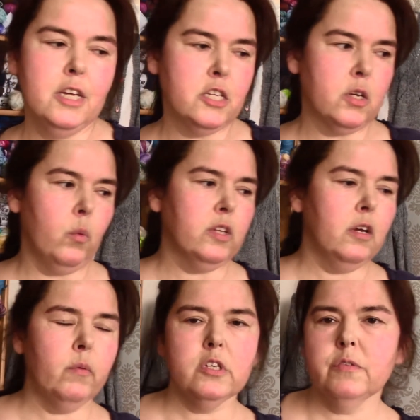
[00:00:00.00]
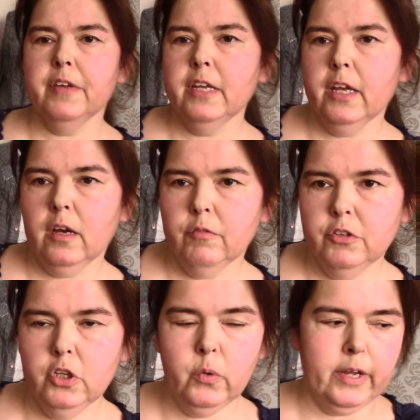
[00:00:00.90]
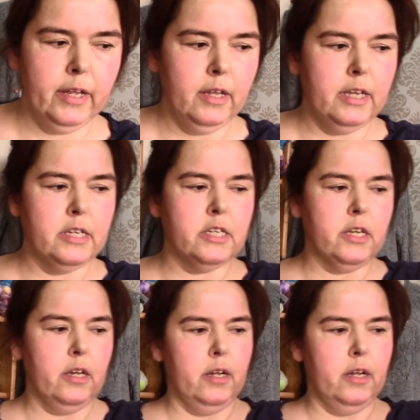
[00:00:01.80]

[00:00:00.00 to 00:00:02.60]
So what I was thinking of doing is